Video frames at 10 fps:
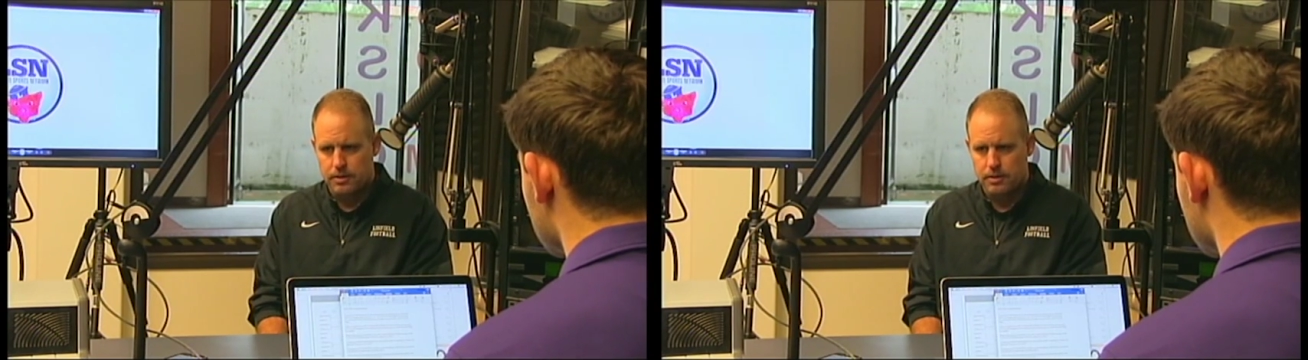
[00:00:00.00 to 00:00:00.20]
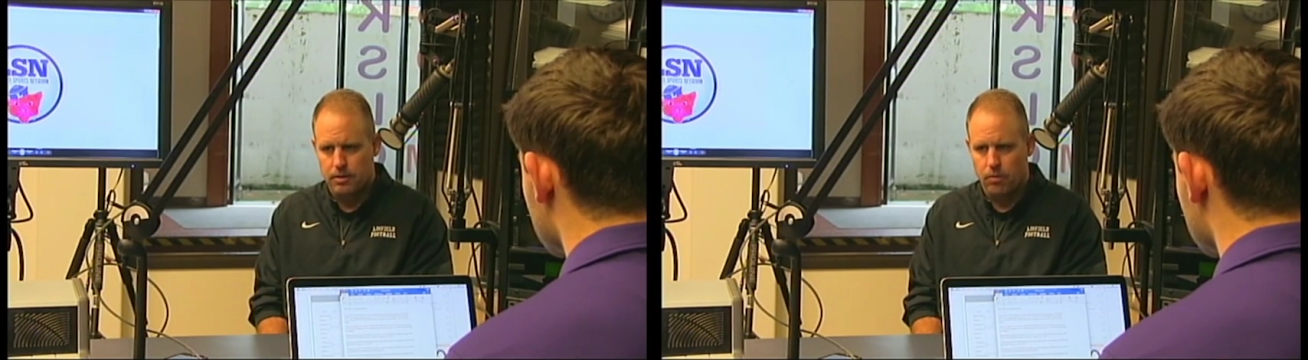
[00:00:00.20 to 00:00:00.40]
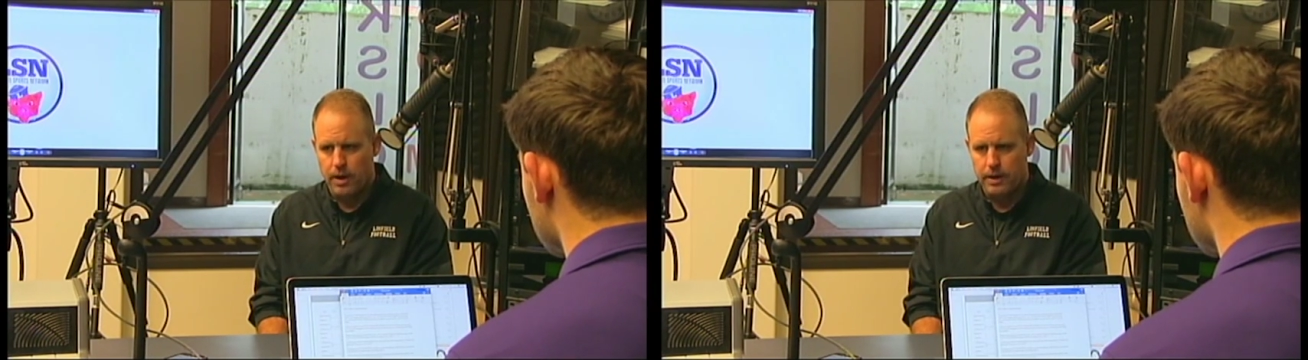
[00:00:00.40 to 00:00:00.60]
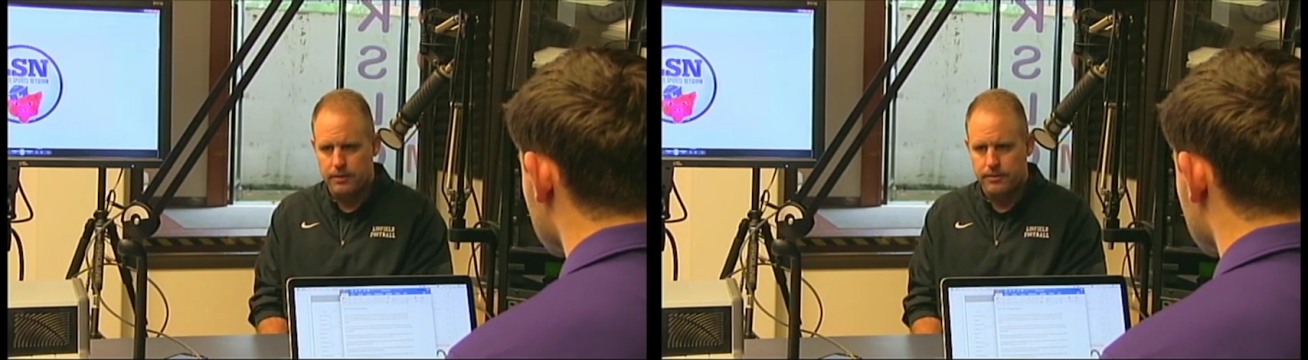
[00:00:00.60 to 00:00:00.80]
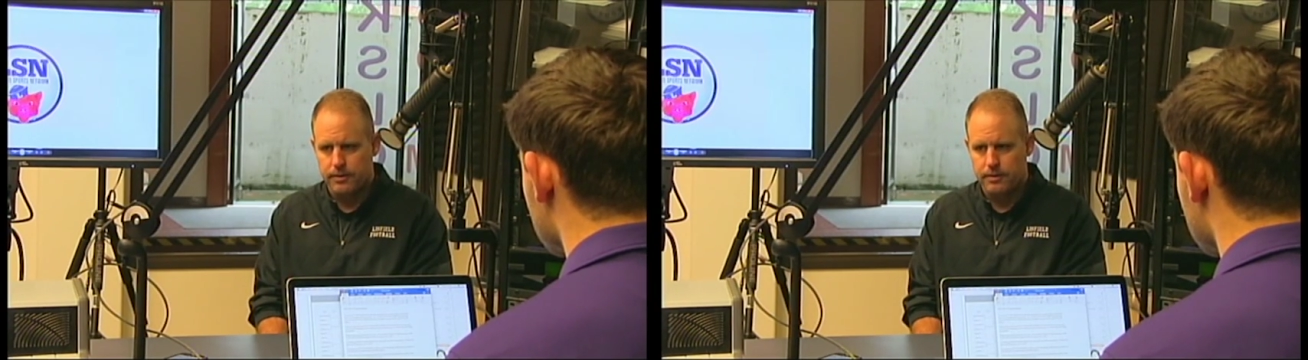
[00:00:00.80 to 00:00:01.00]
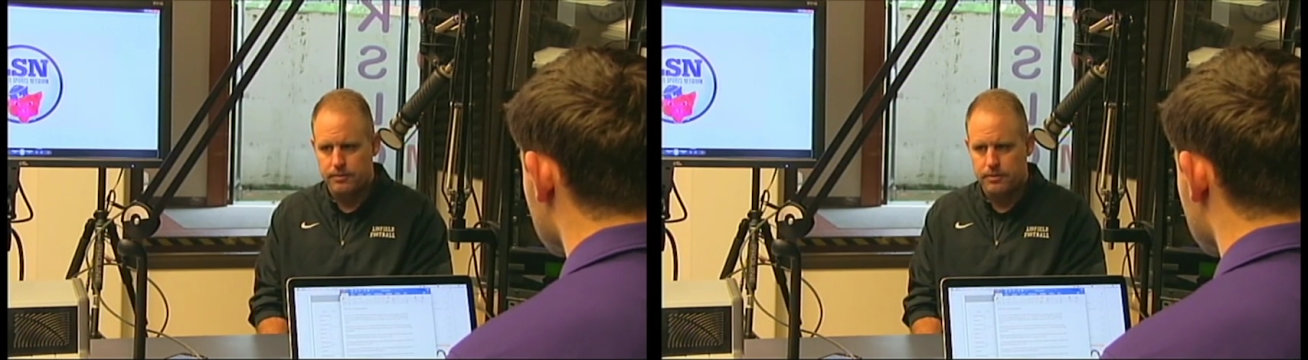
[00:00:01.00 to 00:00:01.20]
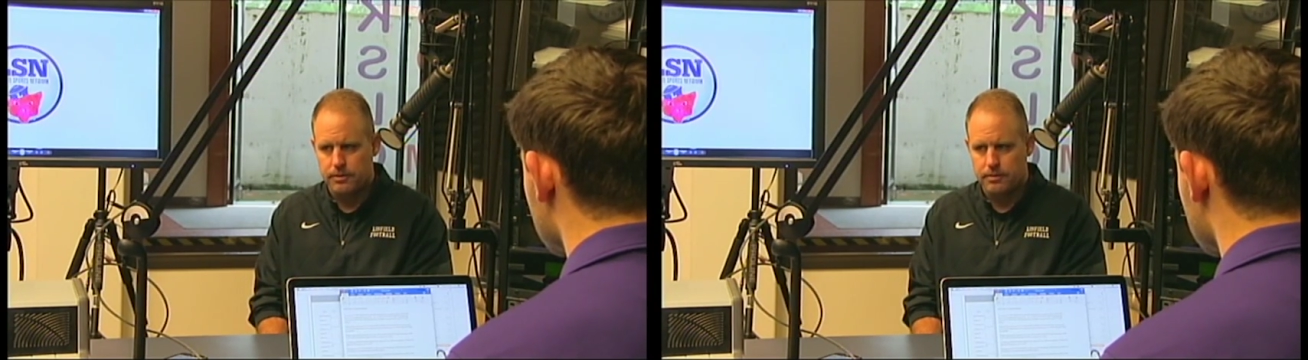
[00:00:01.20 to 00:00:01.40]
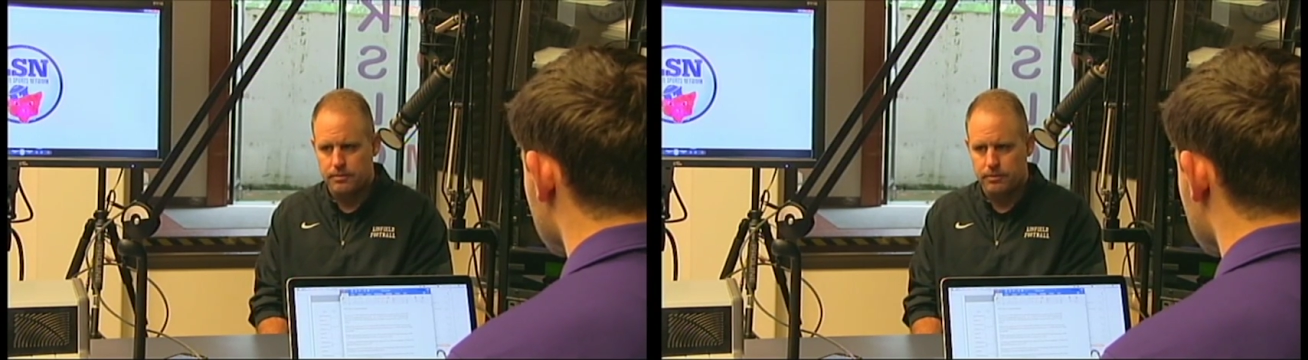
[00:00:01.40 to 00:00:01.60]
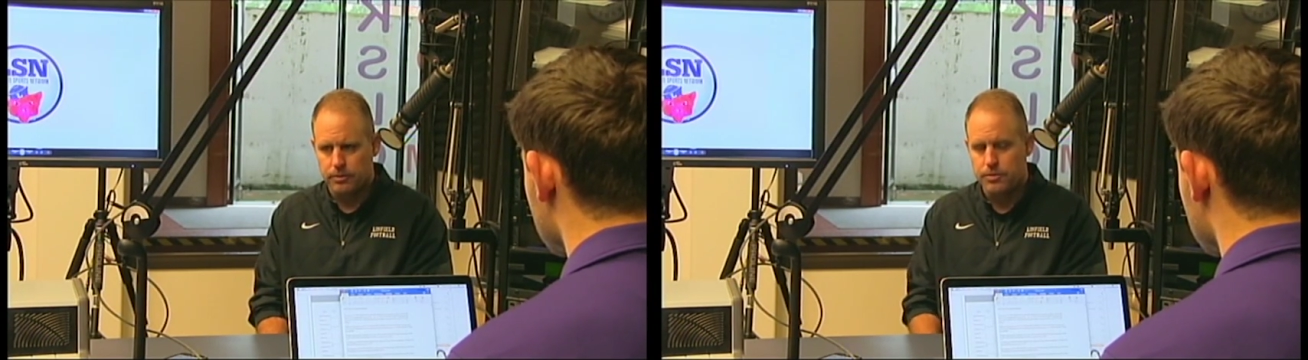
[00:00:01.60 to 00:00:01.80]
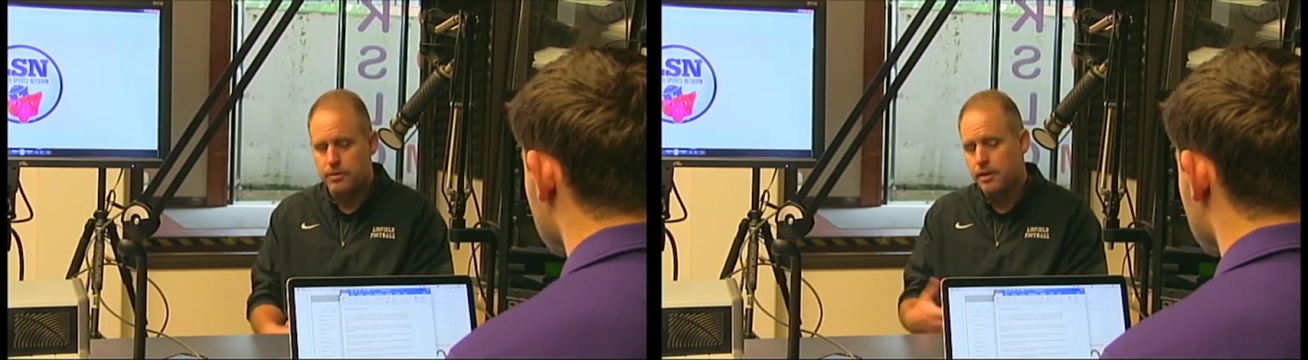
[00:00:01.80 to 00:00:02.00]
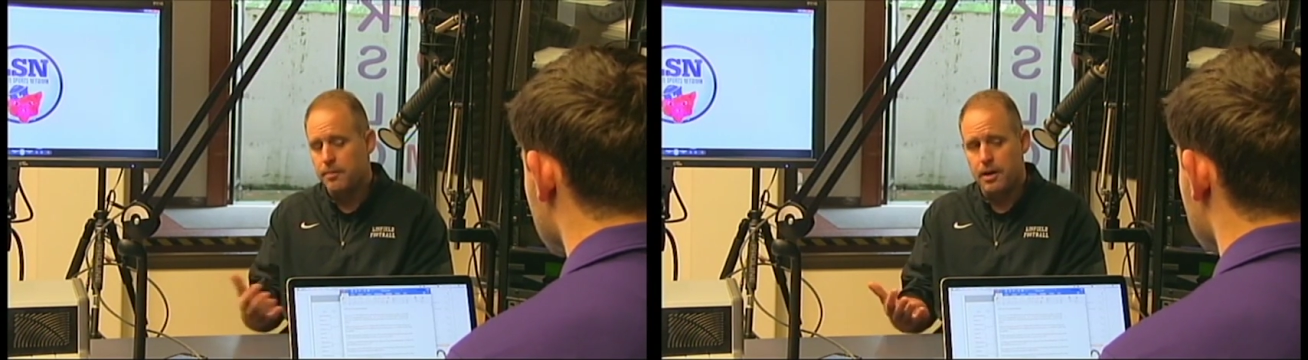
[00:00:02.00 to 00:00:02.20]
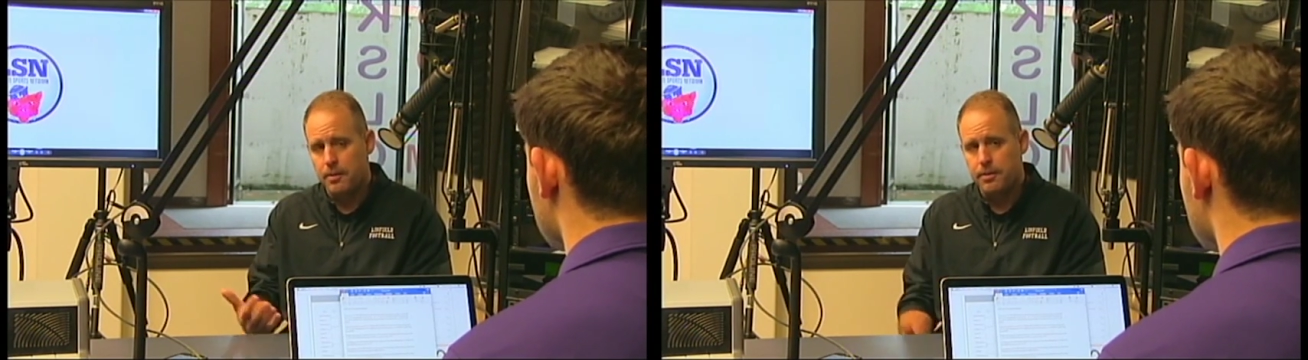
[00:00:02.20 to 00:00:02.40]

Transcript: while to loosen them up.